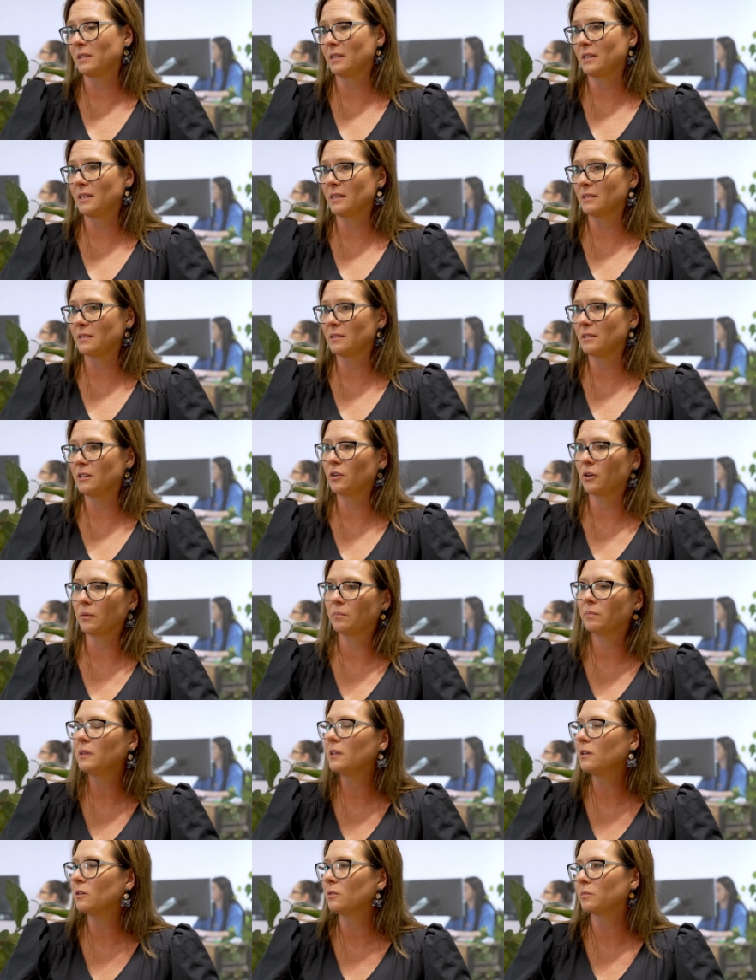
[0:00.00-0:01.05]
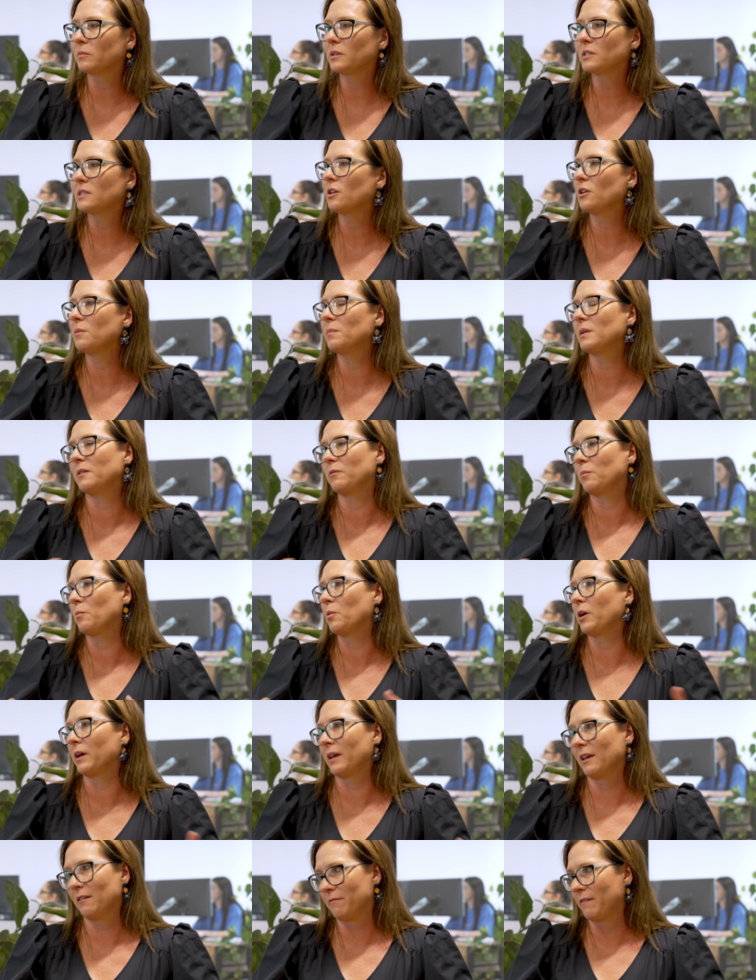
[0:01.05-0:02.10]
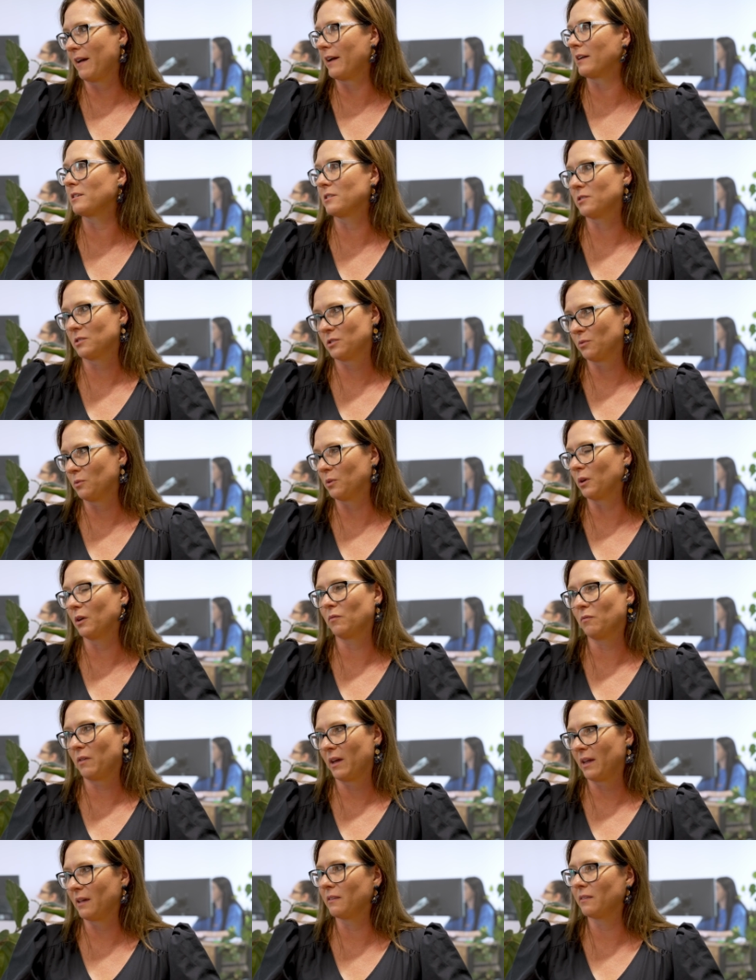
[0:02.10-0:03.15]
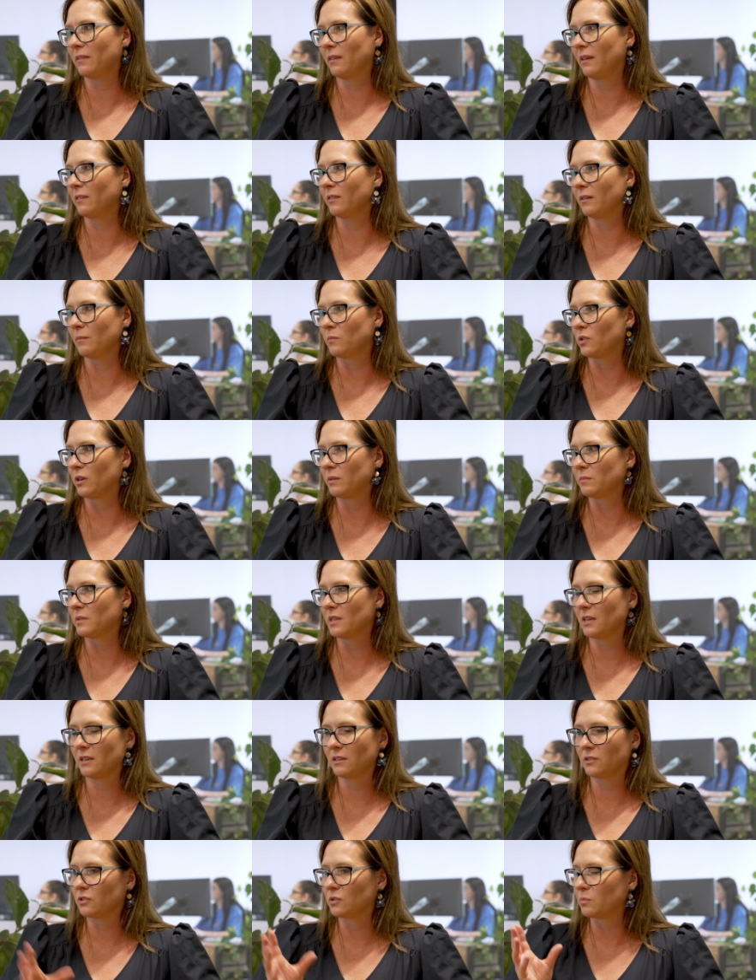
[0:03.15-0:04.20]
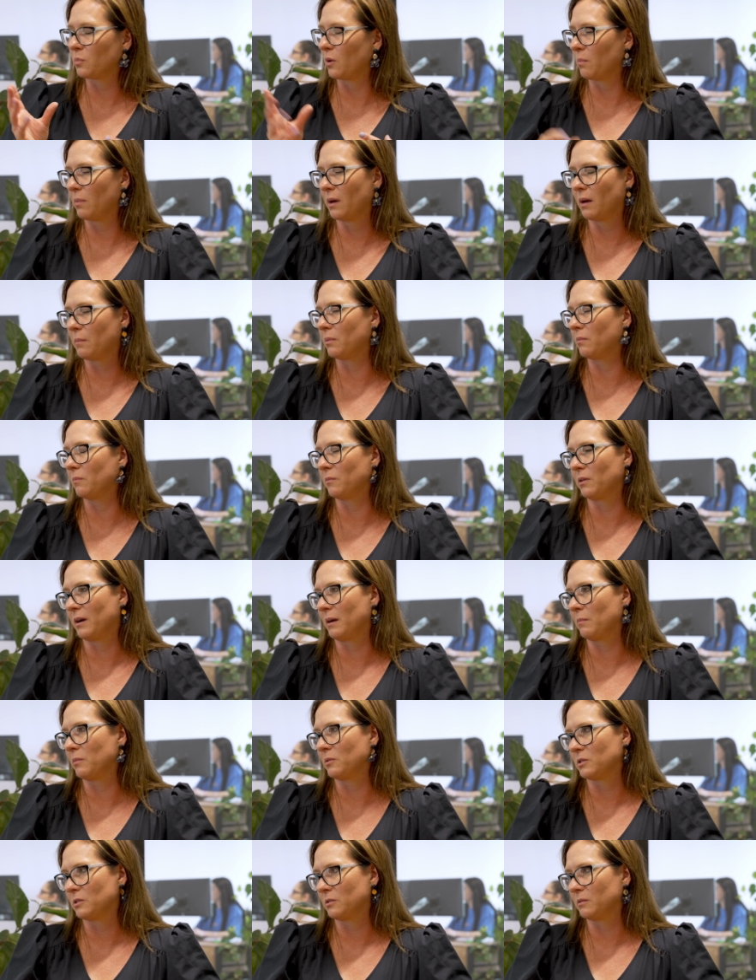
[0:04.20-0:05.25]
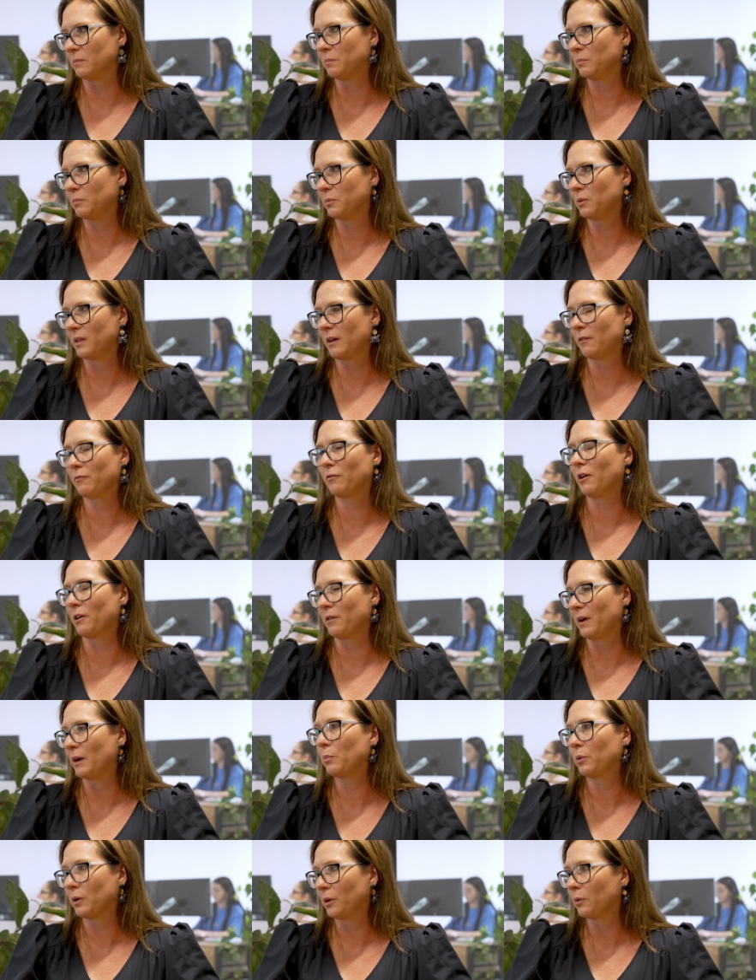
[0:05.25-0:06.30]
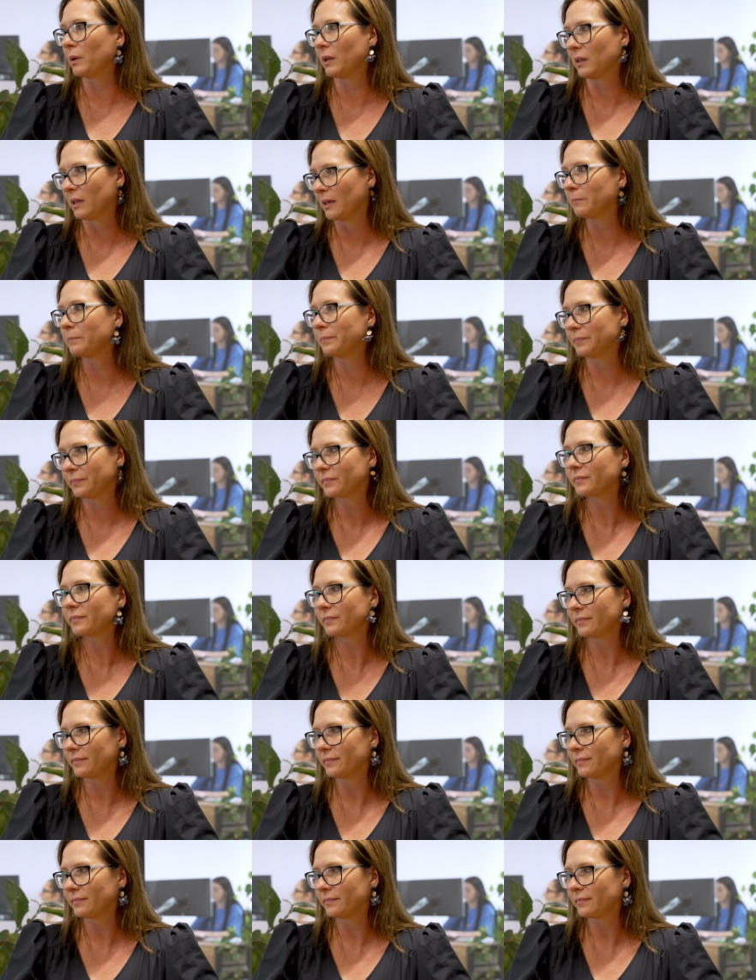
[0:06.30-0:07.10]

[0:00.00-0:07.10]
it is, there's so many working factors to a conveyance that sometimes things just pop up, and we're able to put that fire out pretty quickly. Yeah,